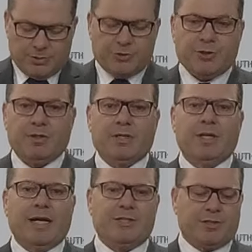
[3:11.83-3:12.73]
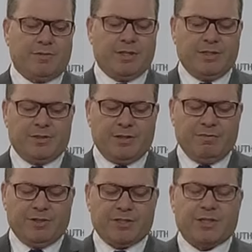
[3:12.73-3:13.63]
Due to the nature of these
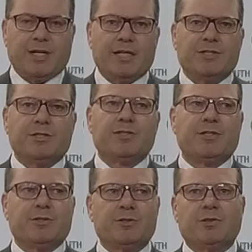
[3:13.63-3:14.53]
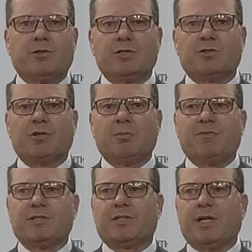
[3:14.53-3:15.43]
investigations, Serious Organised Crime
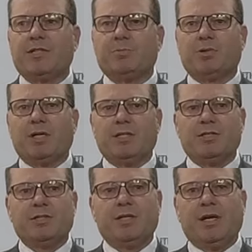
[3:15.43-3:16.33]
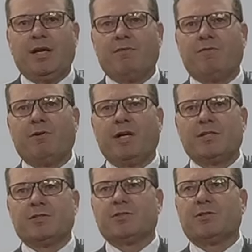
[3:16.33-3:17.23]
Investigation Branch and
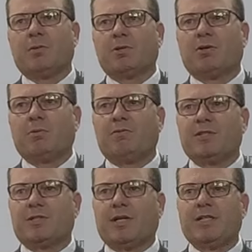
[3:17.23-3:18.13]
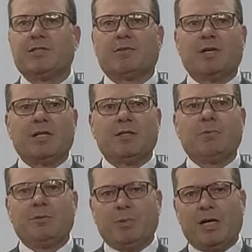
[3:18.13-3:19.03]
Financial and Cyber Crime Investigation Branch
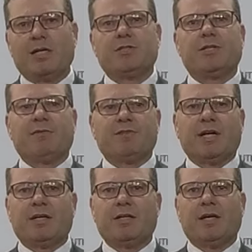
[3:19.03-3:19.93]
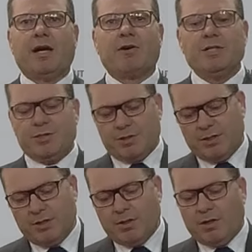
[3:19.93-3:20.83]
have taken carriage
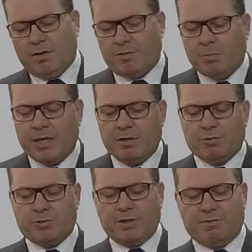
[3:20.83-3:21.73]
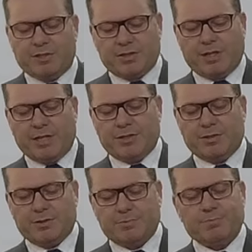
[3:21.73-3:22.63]
of the money laundering
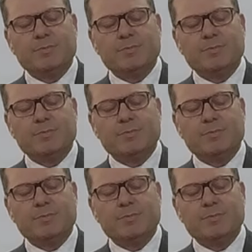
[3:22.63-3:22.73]
investigations.